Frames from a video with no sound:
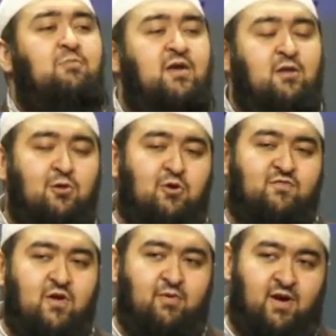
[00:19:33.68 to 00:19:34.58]
by the Lord
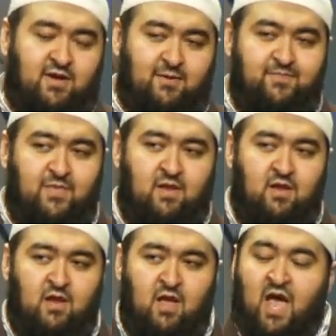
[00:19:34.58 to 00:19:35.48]
of Ibrahim.
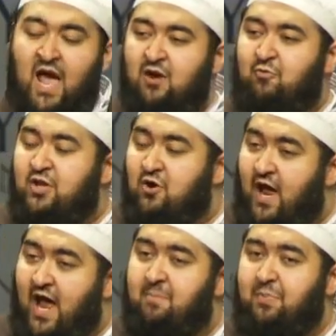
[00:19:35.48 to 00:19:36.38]
And when you're
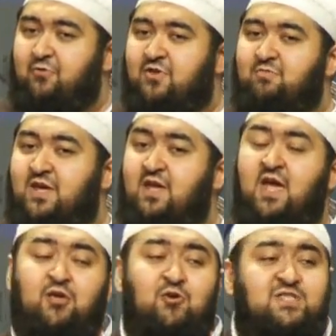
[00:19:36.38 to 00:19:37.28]
happy with me,
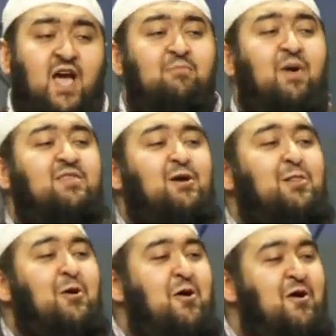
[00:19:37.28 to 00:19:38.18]
you say, by the
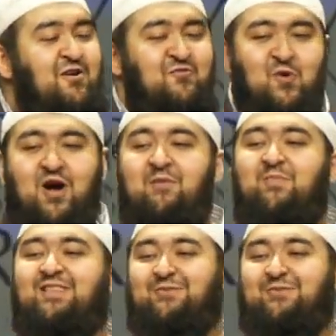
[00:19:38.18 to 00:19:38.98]
Lord of Muhammad,